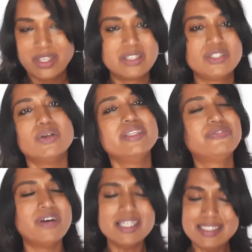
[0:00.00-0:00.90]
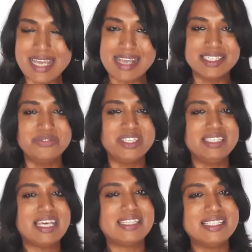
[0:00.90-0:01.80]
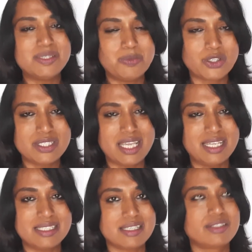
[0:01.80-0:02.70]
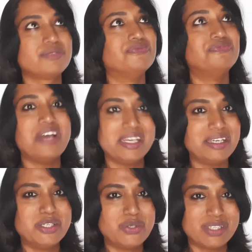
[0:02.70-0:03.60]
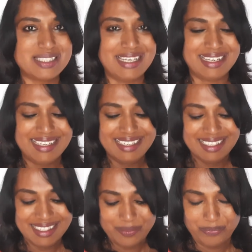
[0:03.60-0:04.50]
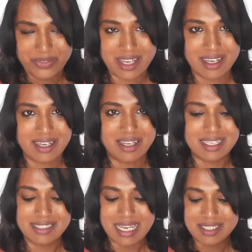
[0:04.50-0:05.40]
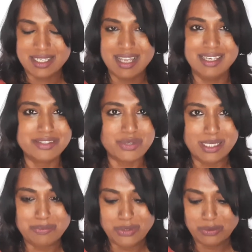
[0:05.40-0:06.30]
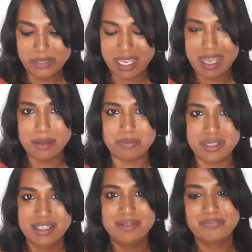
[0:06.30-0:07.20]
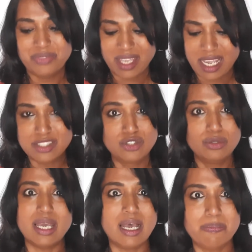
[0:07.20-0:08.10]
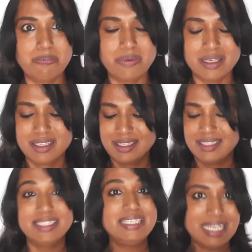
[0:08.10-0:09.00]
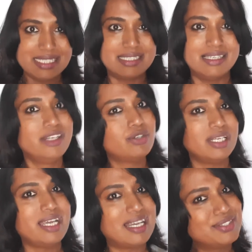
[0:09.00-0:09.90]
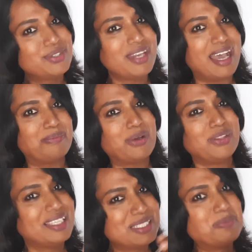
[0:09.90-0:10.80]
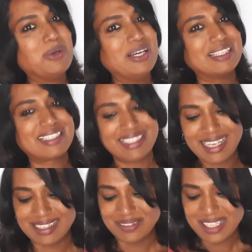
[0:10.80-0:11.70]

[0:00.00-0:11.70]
So, the first activity that this book says is very interesting. And that literally blew me up. I stood up. Yes, literally, I stood up on this book. Yeah.